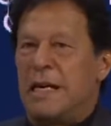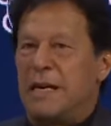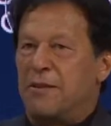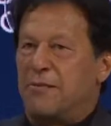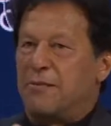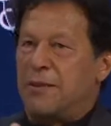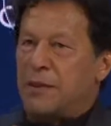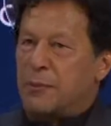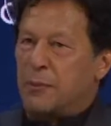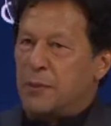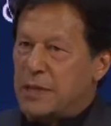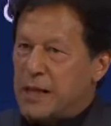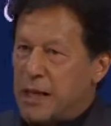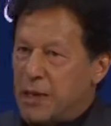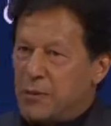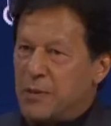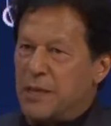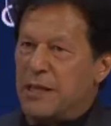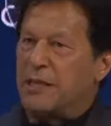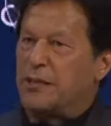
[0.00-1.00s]
In fact,
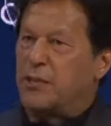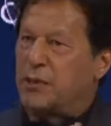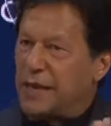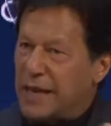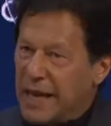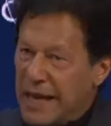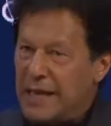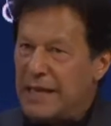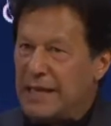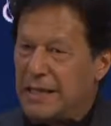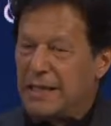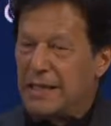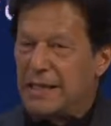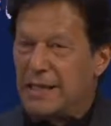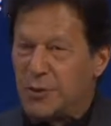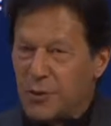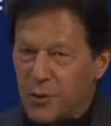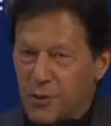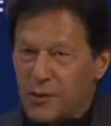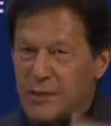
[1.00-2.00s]
without us doing
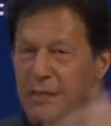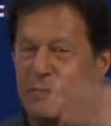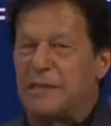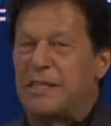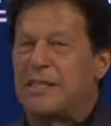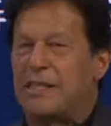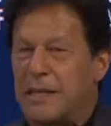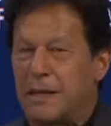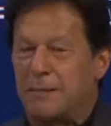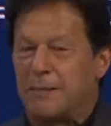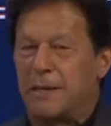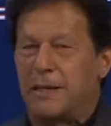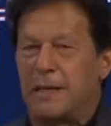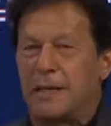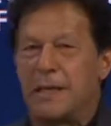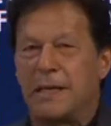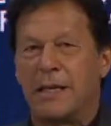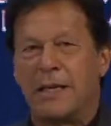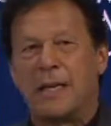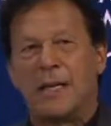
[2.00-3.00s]
anything, tourism has
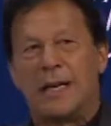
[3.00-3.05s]
doubled,